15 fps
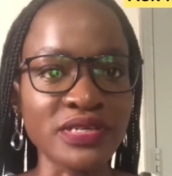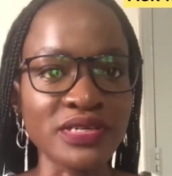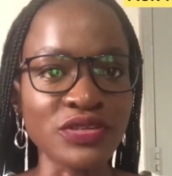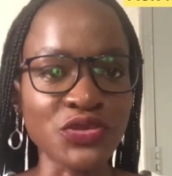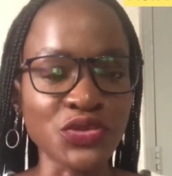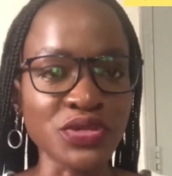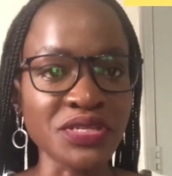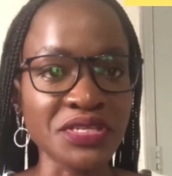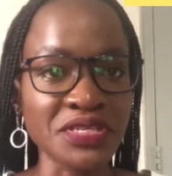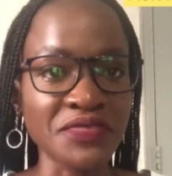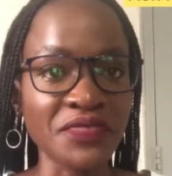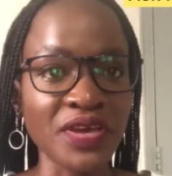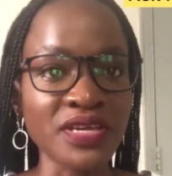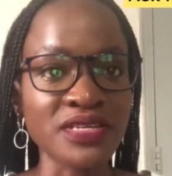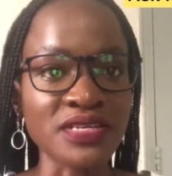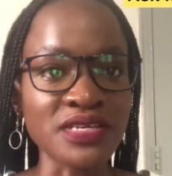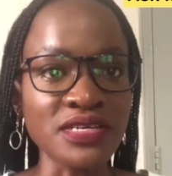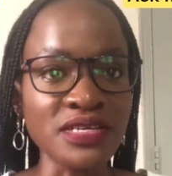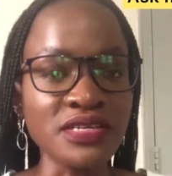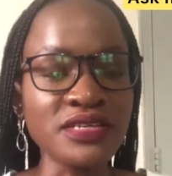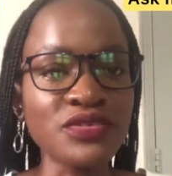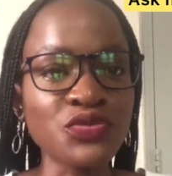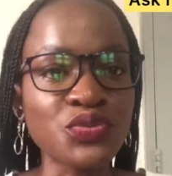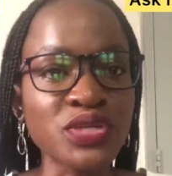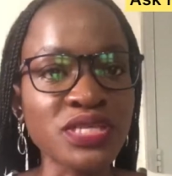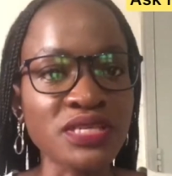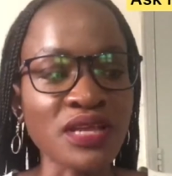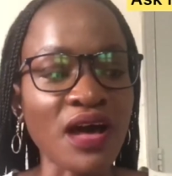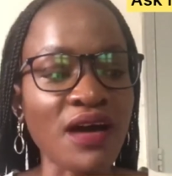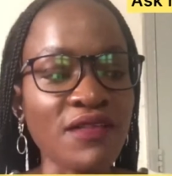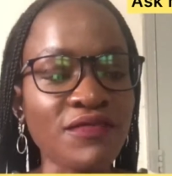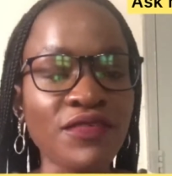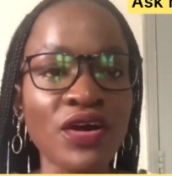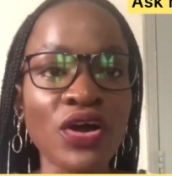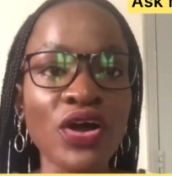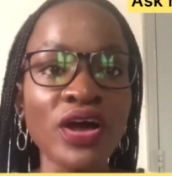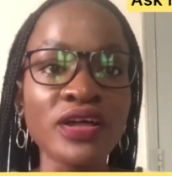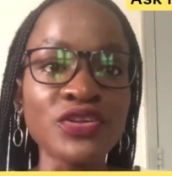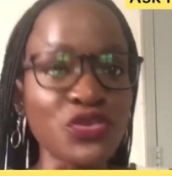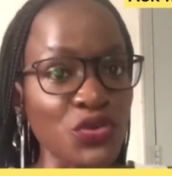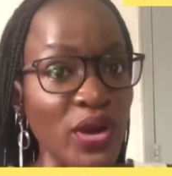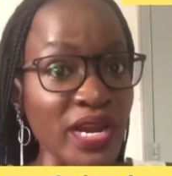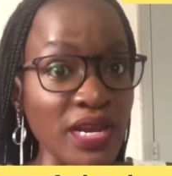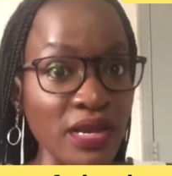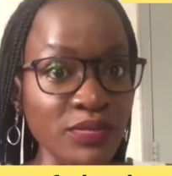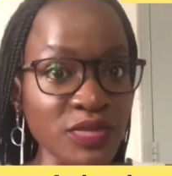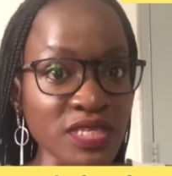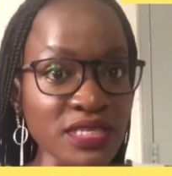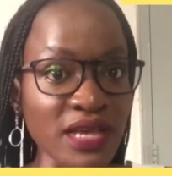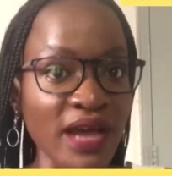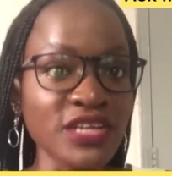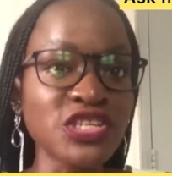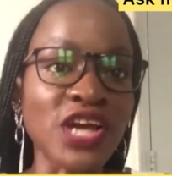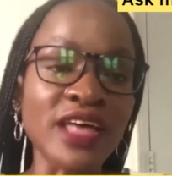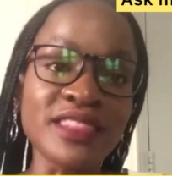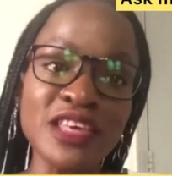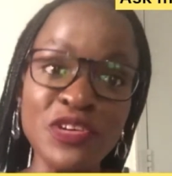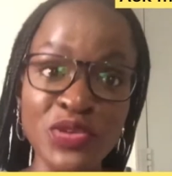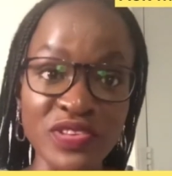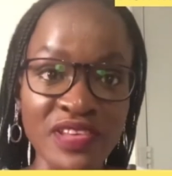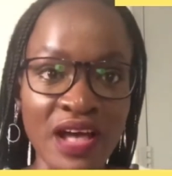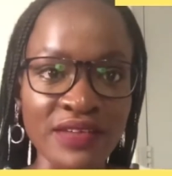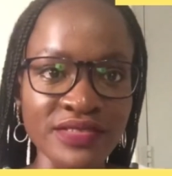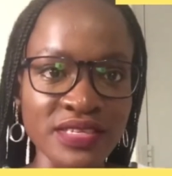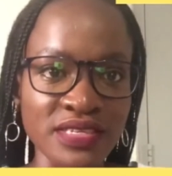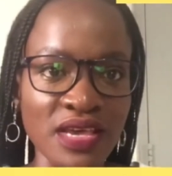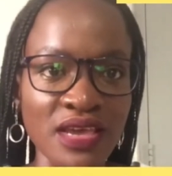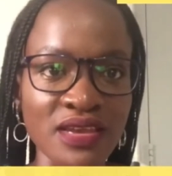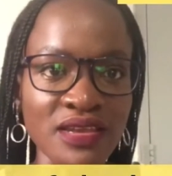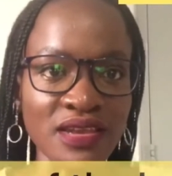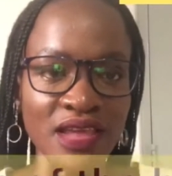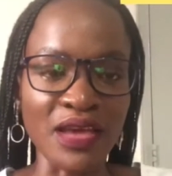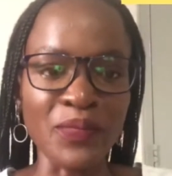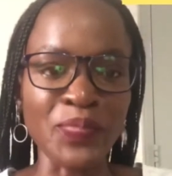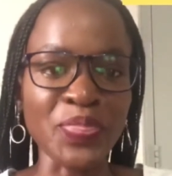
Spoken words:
to this effect is do a name search and then reserve said name.